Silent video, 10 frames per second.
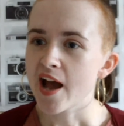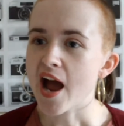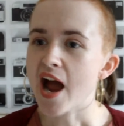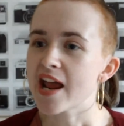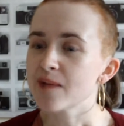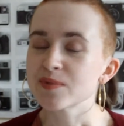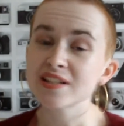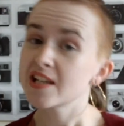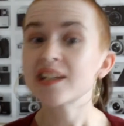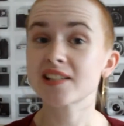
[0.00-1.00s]
I am
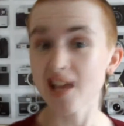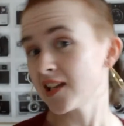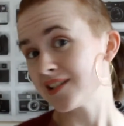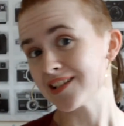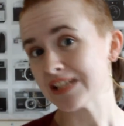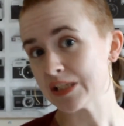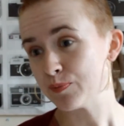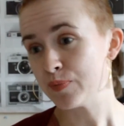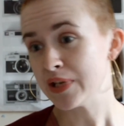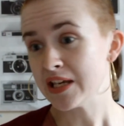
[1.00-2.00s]
still excited to
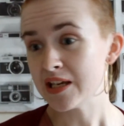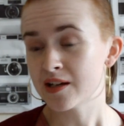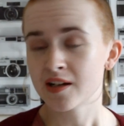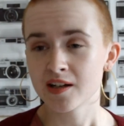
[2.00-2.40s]
be